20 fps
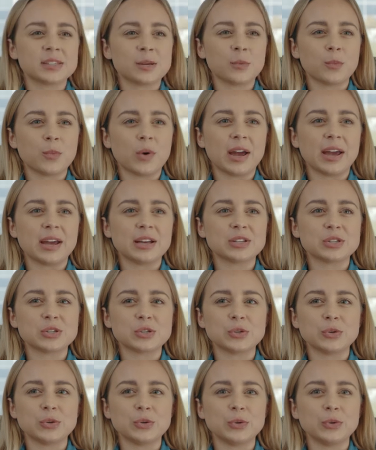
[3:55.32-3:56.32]
some way
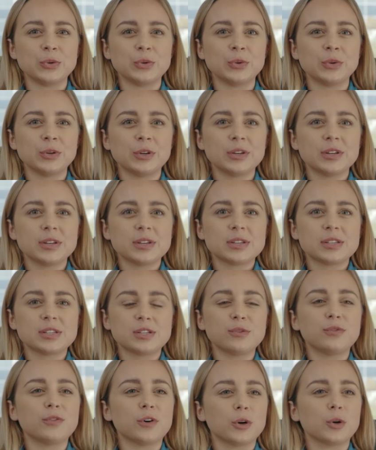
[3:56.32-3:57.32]
to
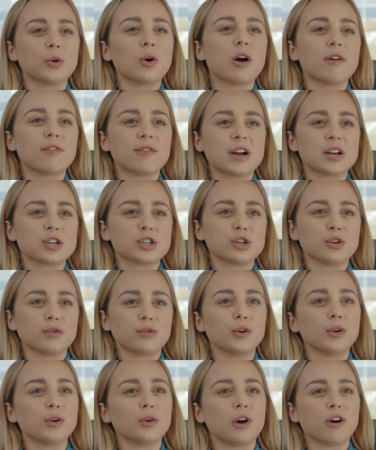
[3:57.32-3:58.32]
still photograph fashion,
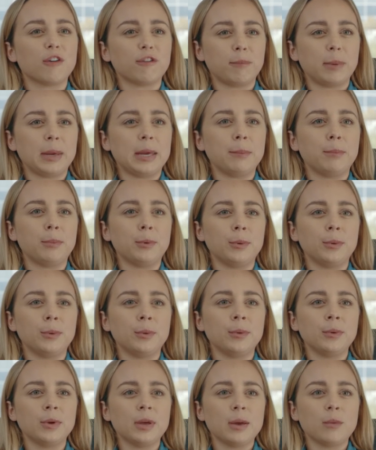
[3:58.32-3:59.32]
photograph
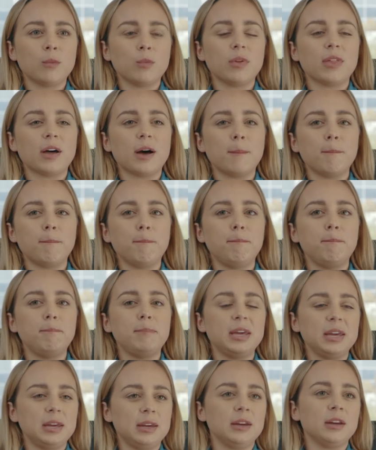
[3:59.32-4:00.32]
people without
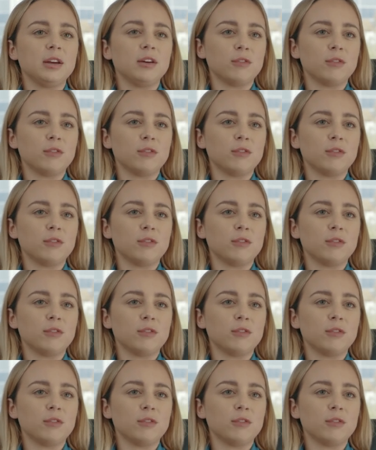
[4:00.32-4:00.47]
being